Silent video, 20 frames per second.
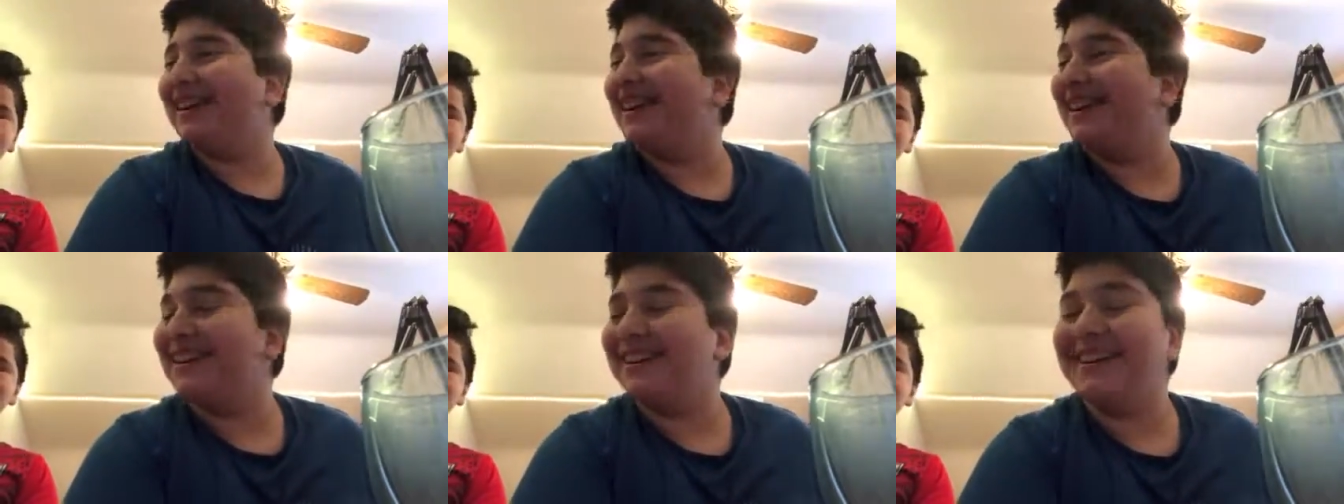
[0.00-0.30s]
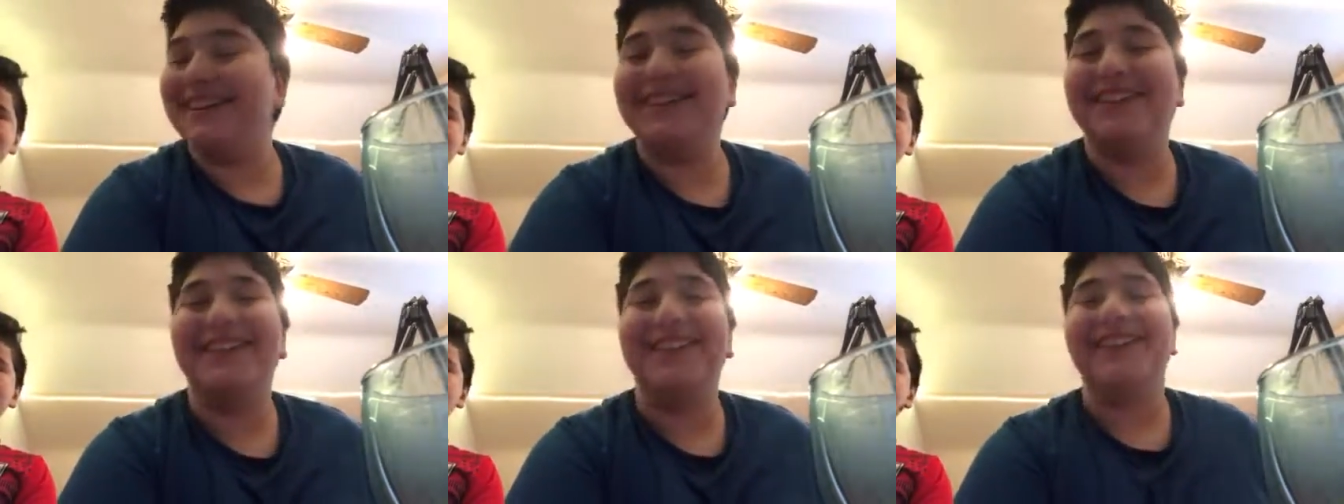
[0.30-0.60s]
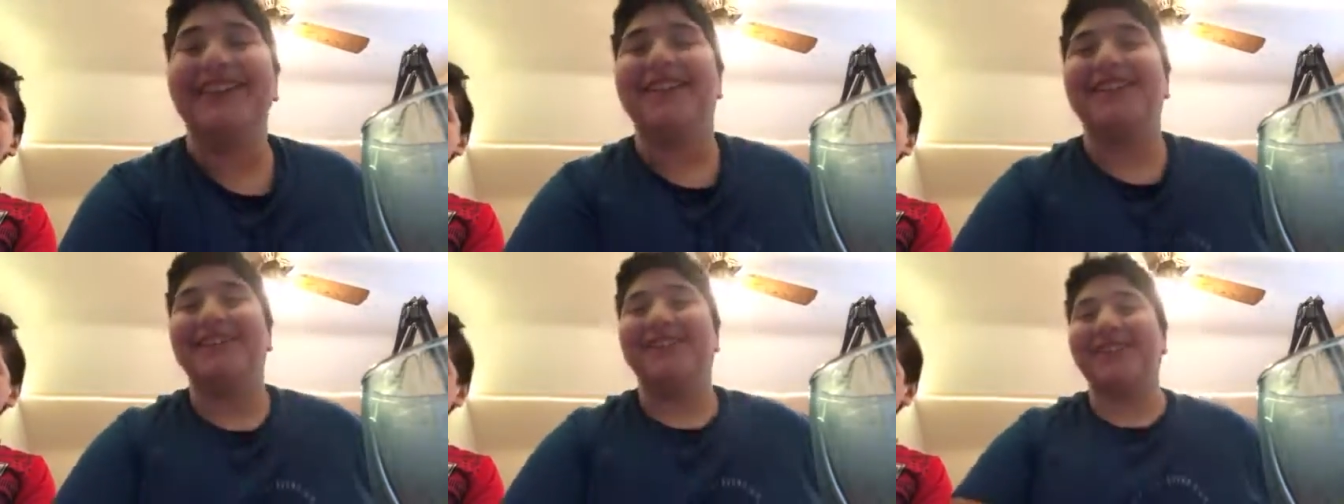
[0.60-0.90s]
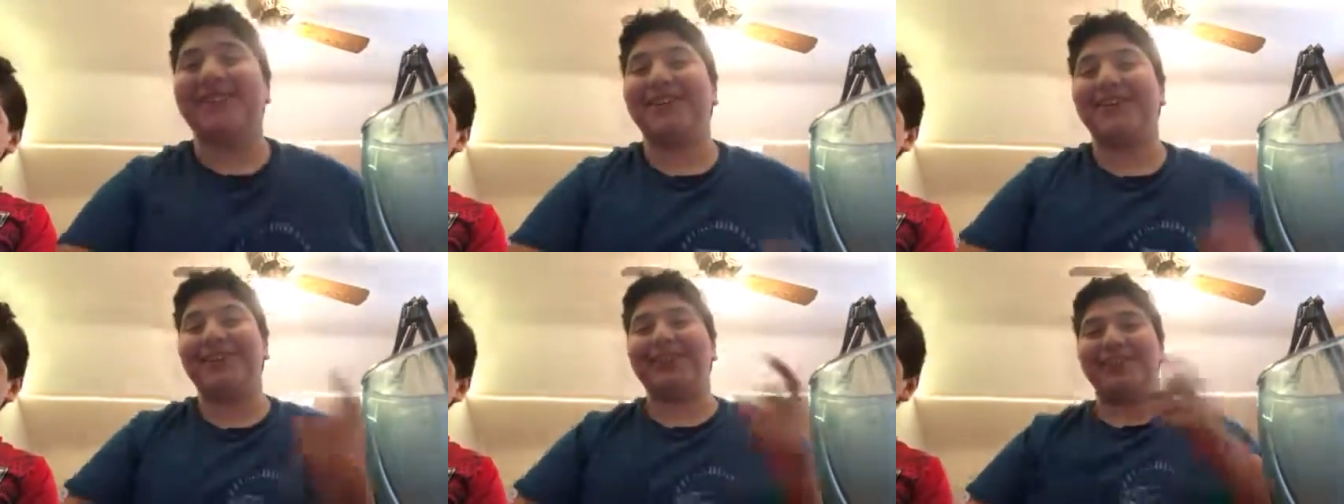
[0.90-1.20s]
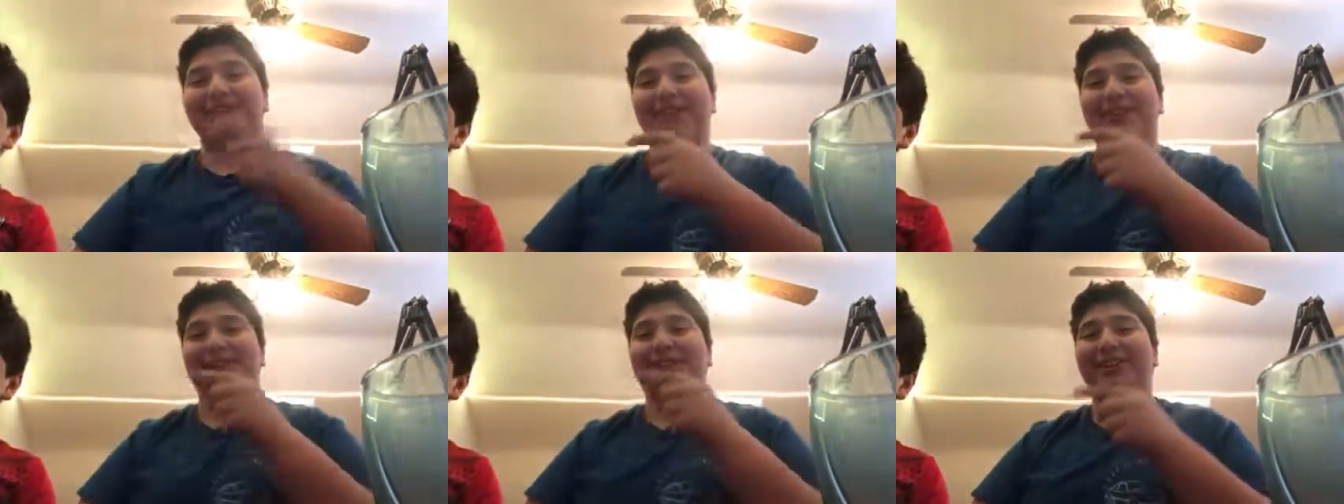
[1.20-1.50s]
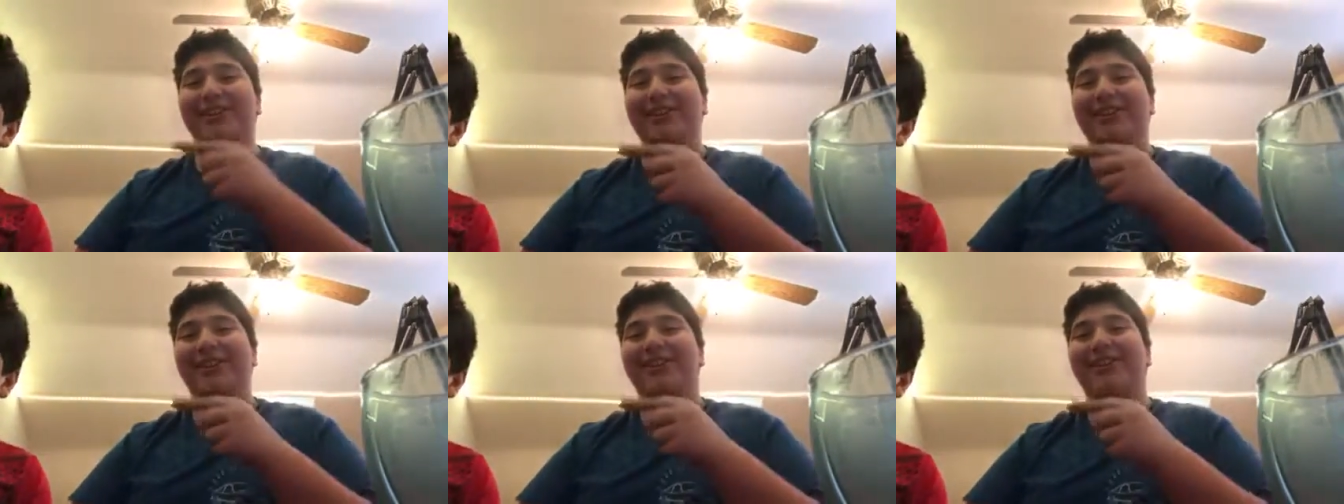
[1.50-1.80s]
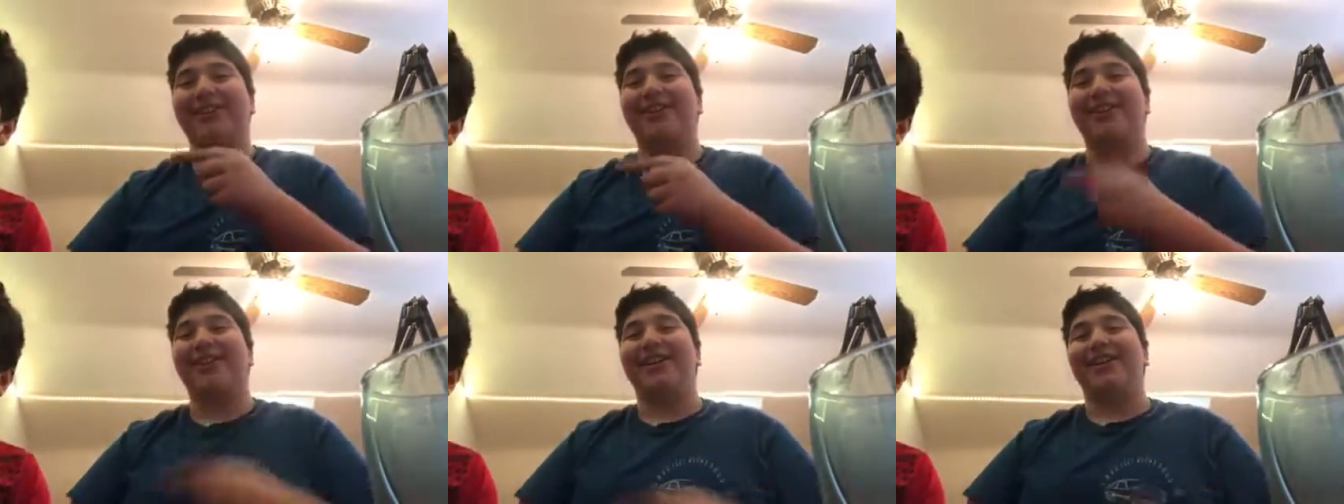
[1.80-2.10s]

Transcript: I know. Over here